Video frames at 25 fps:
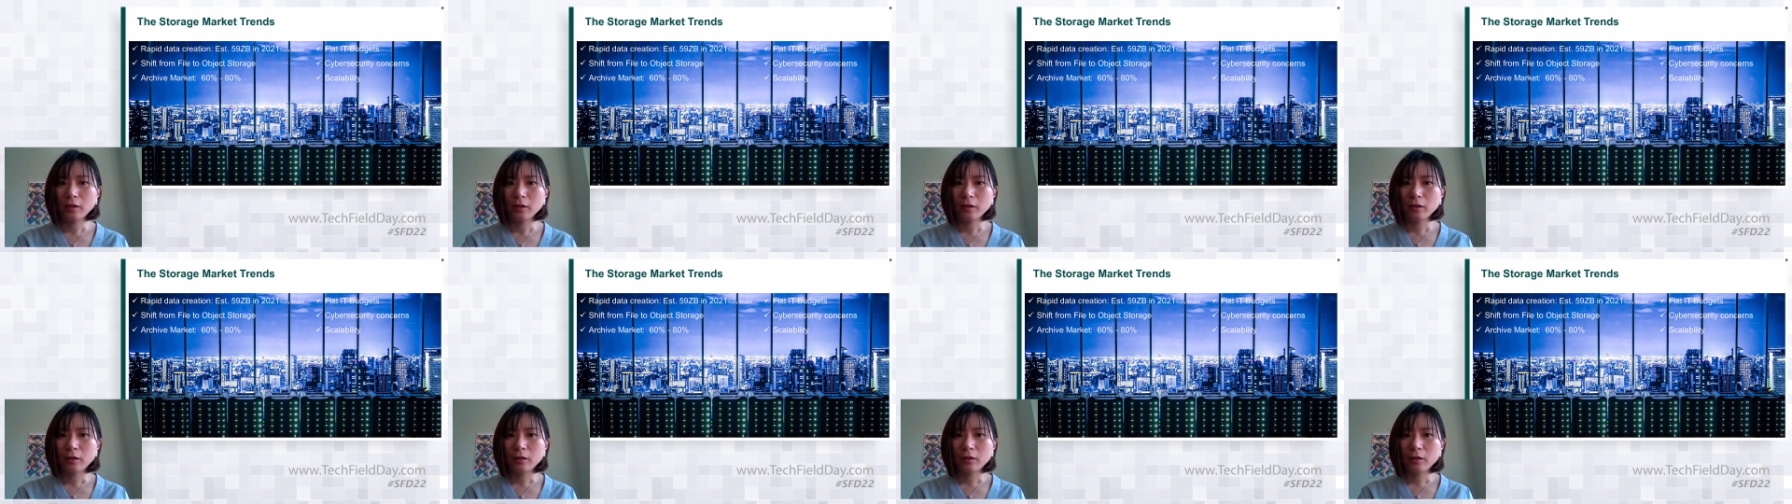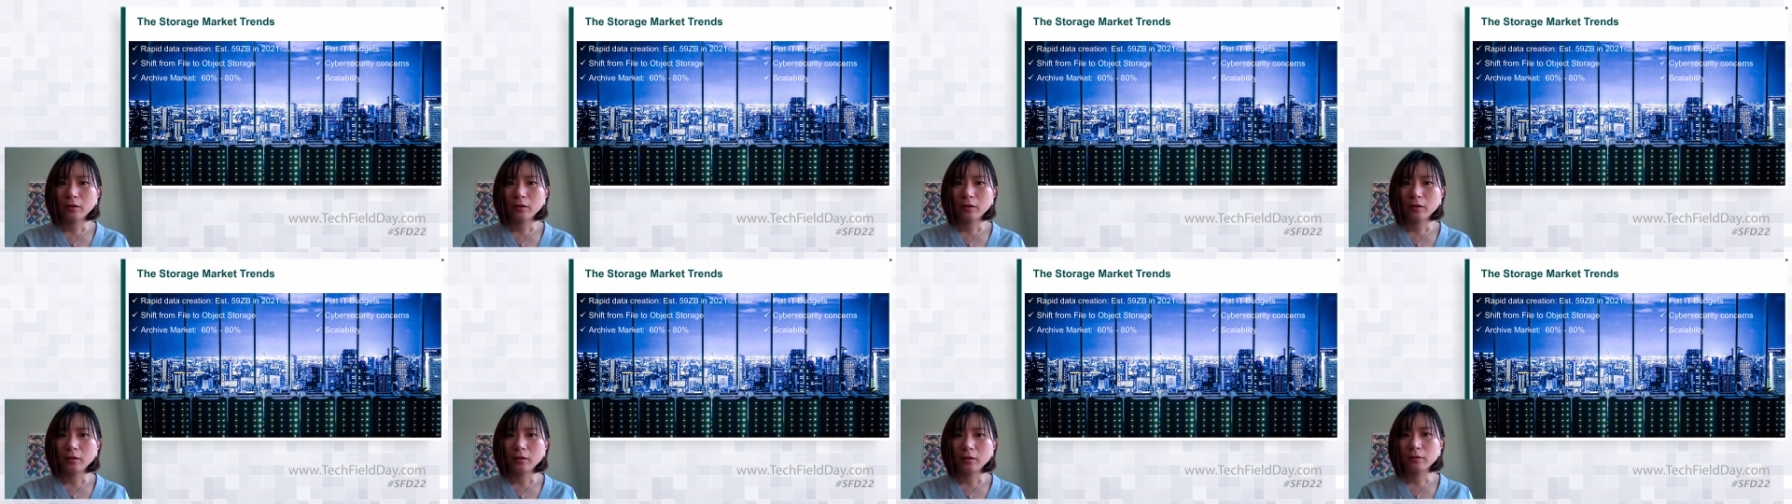
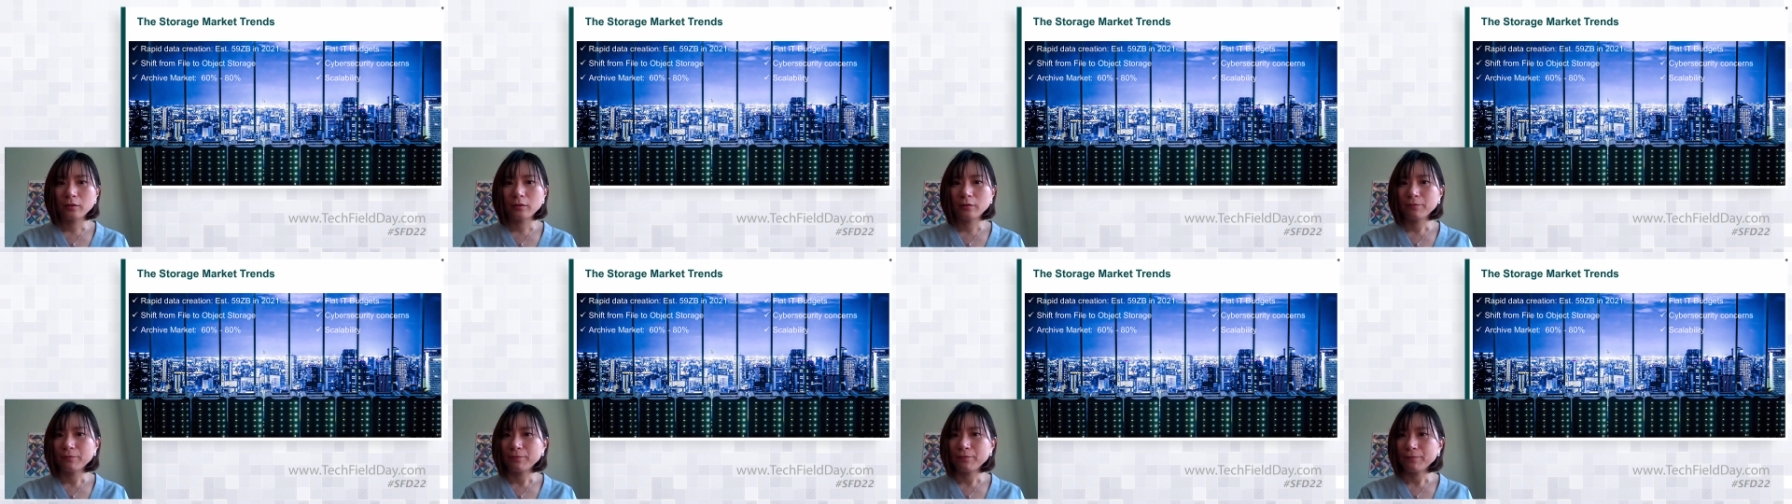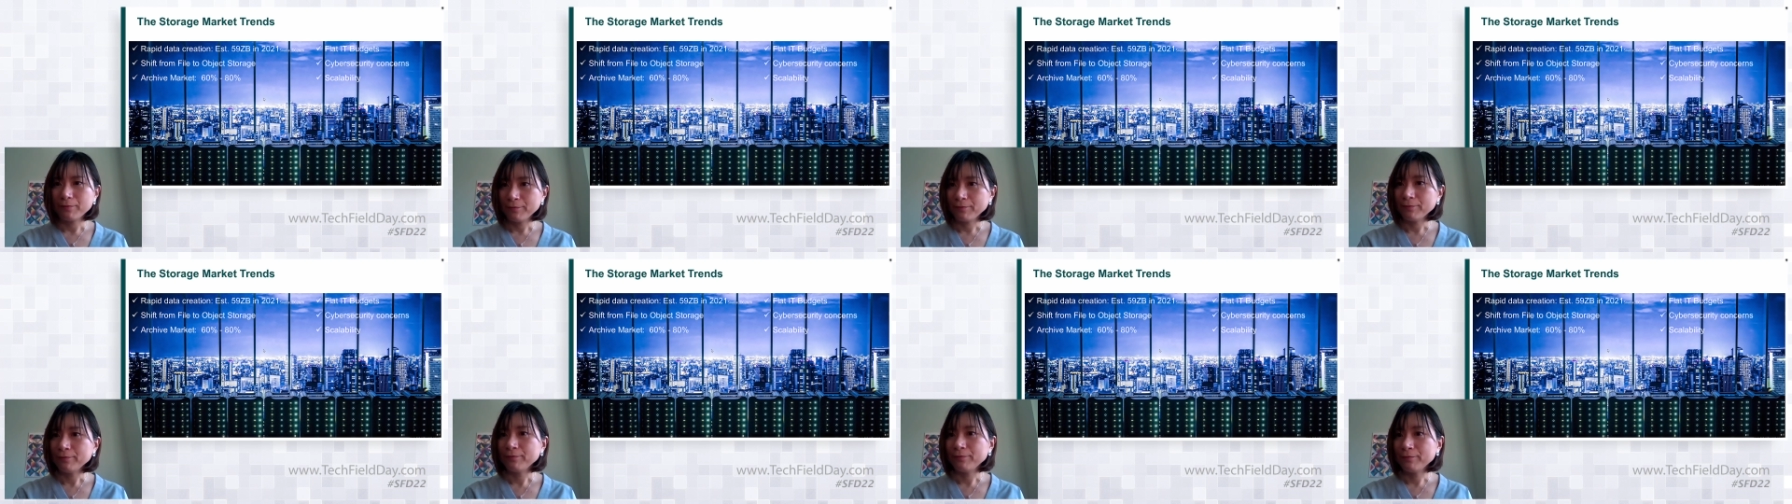Naomi, I
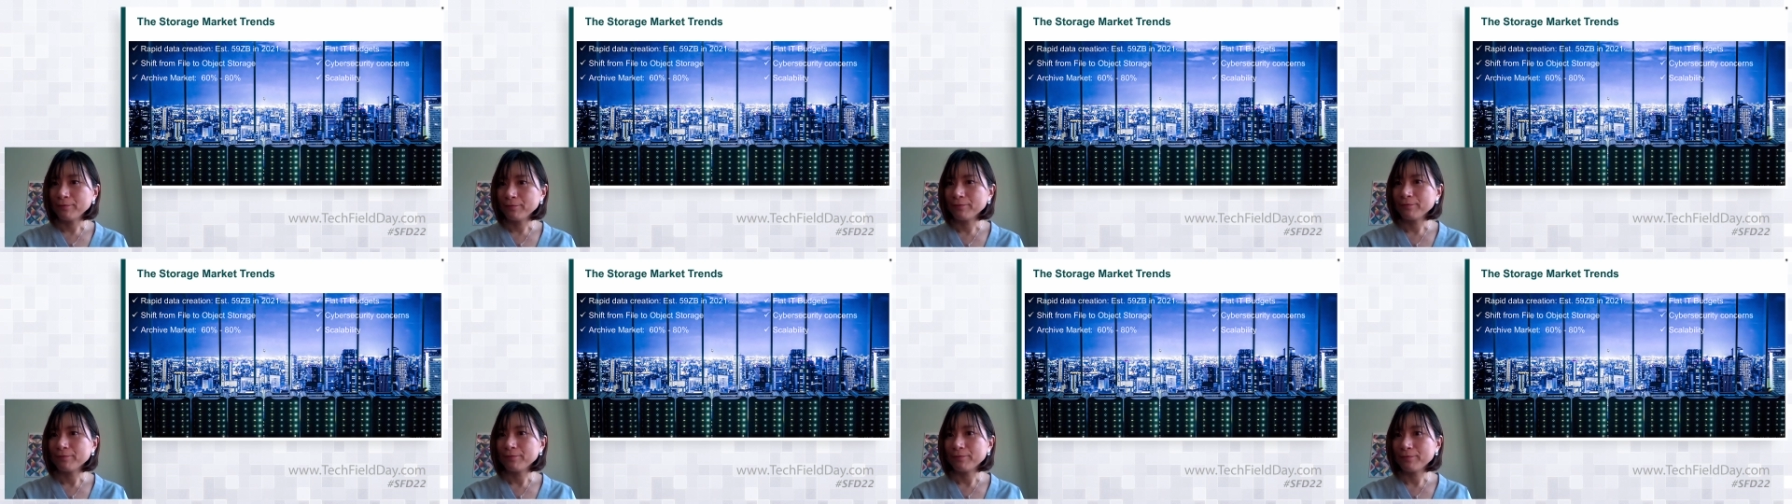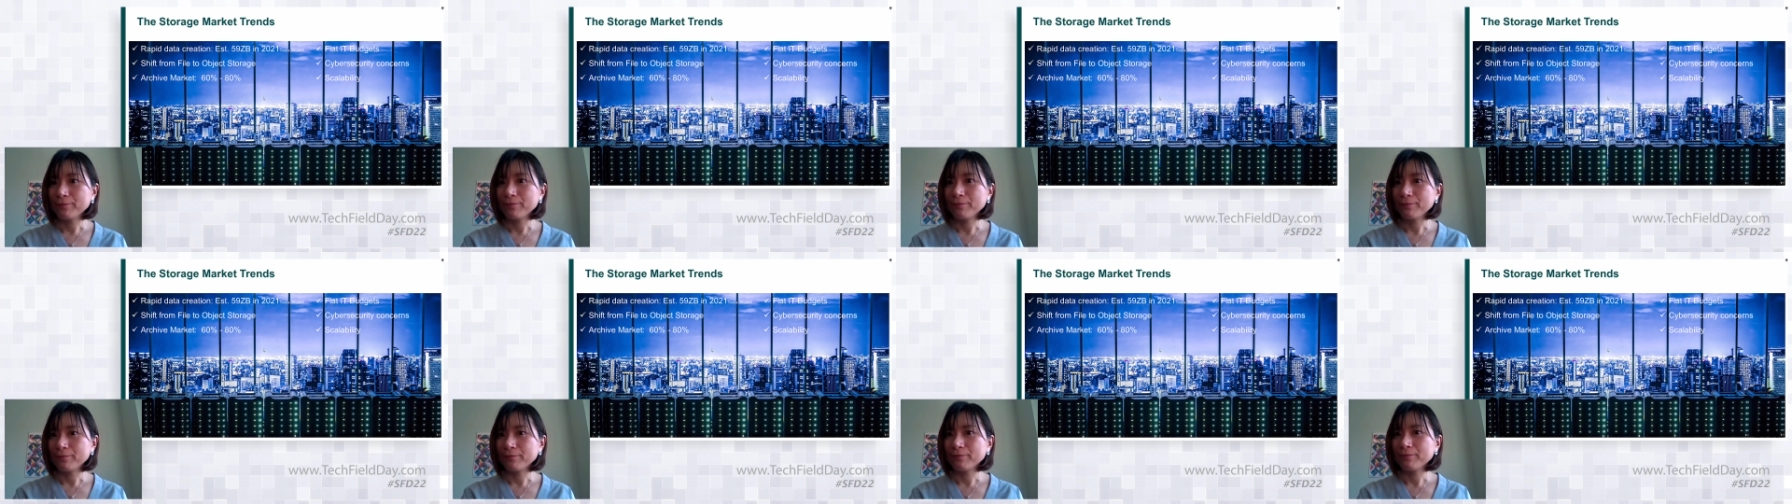hadn't
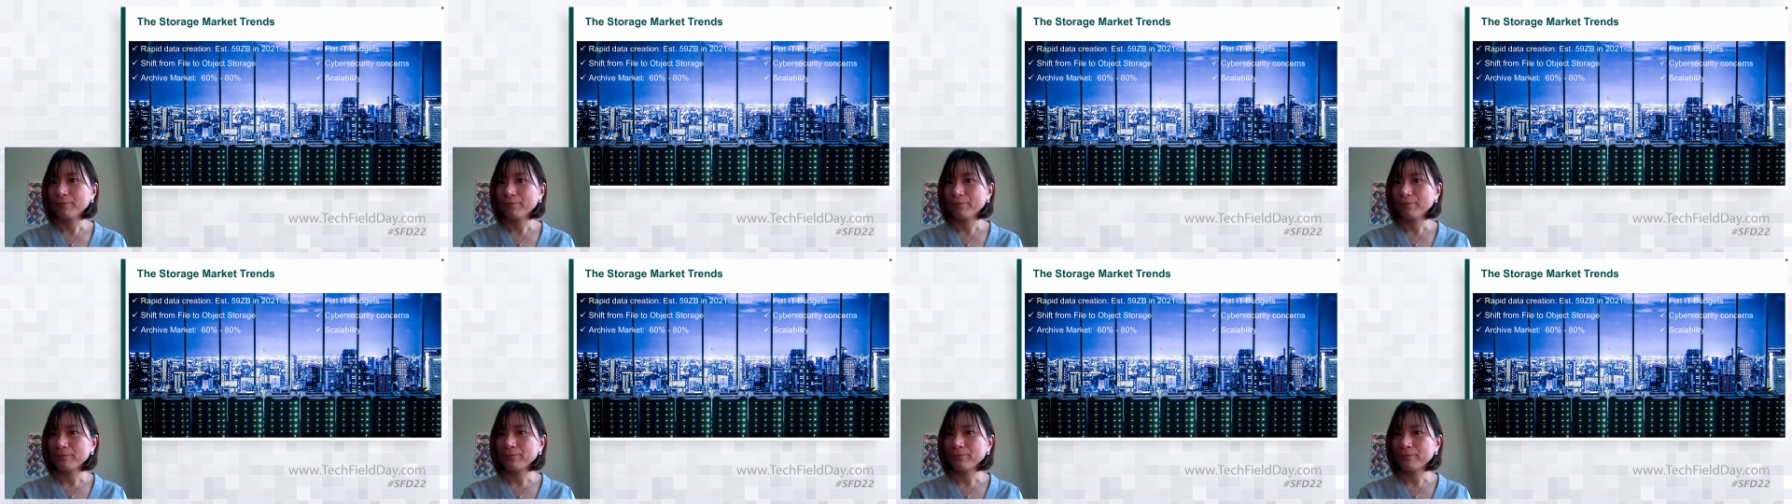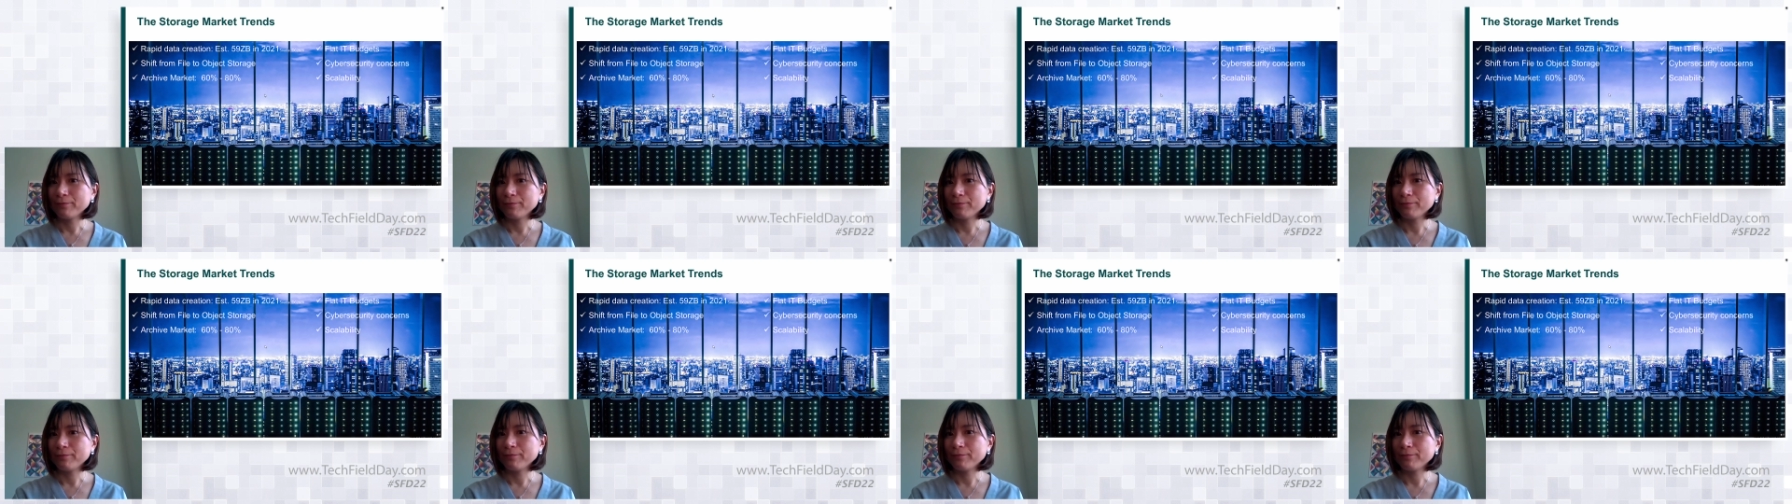heard about the
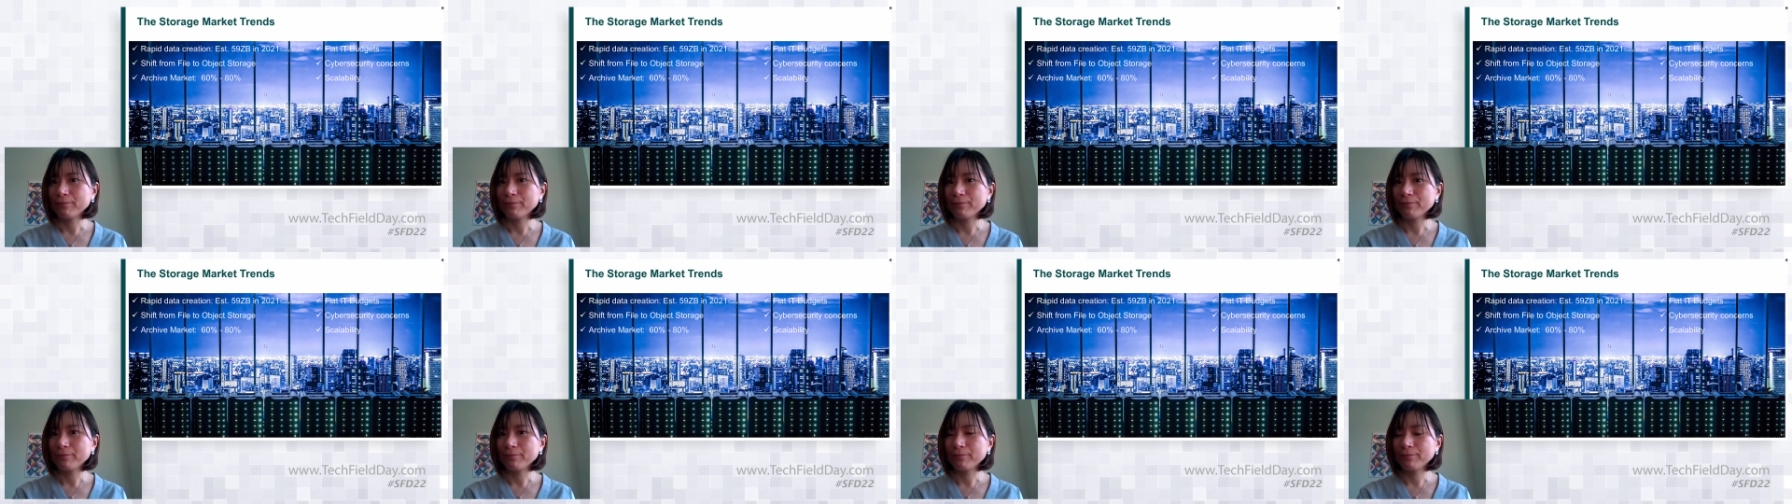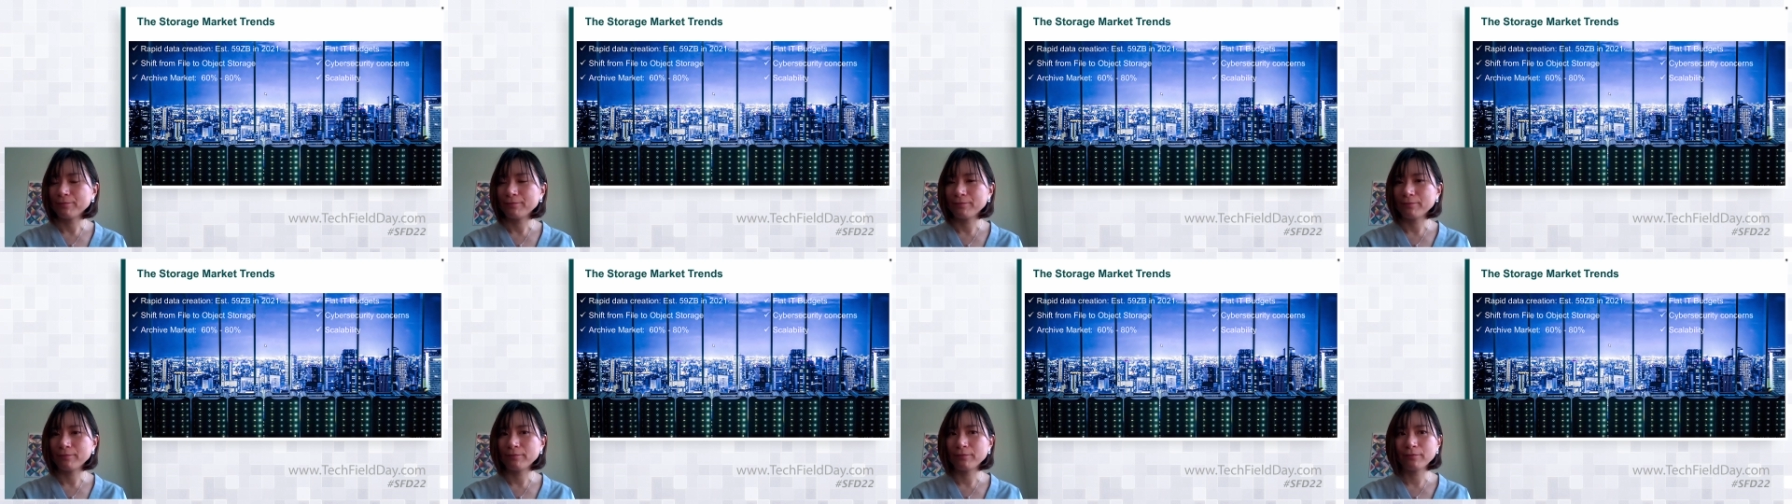shift from file
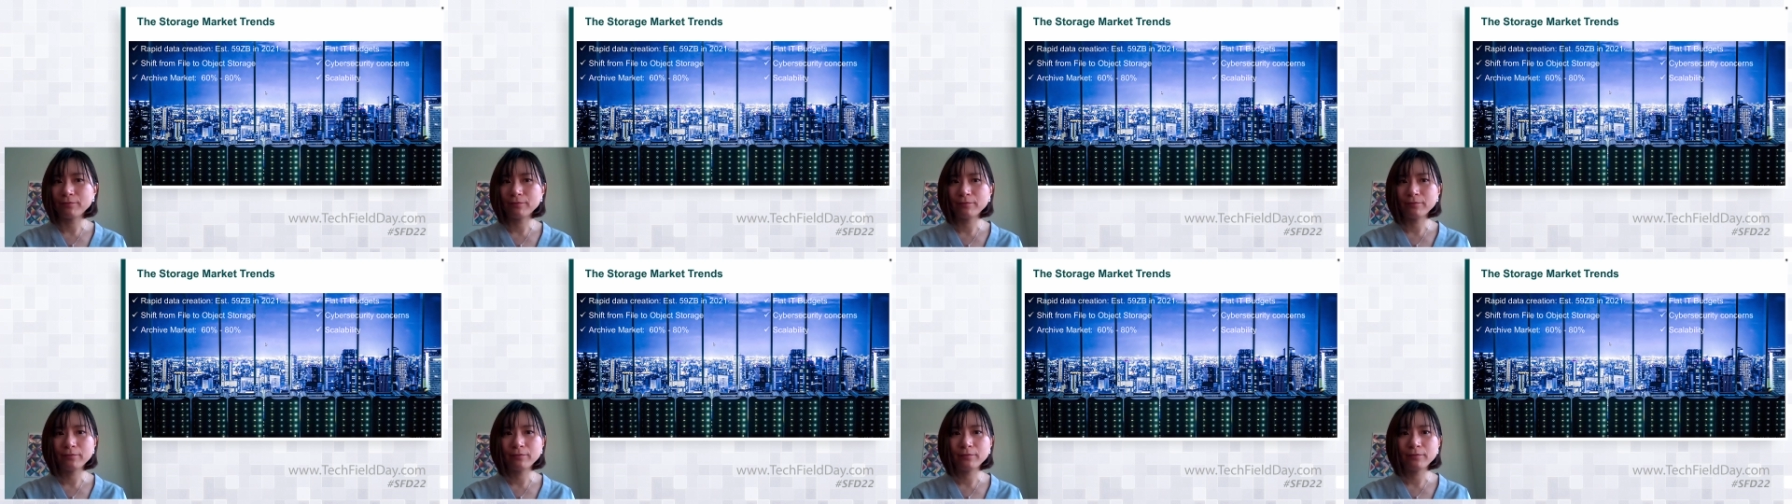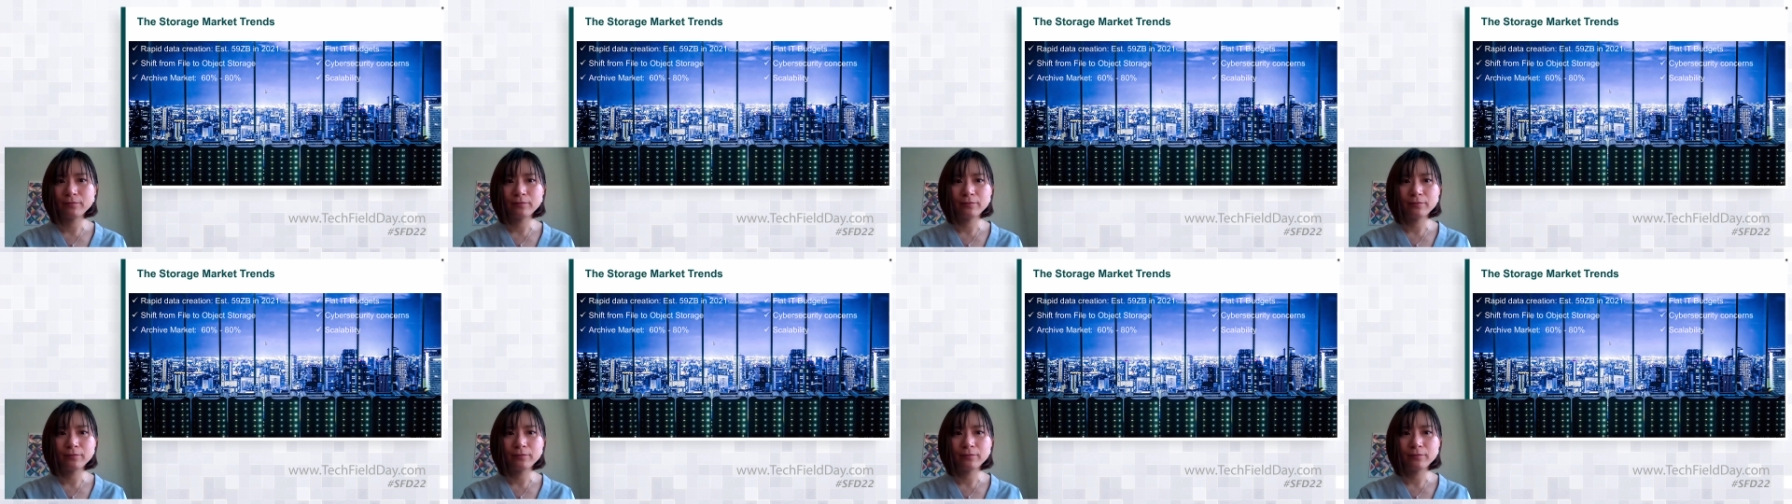to object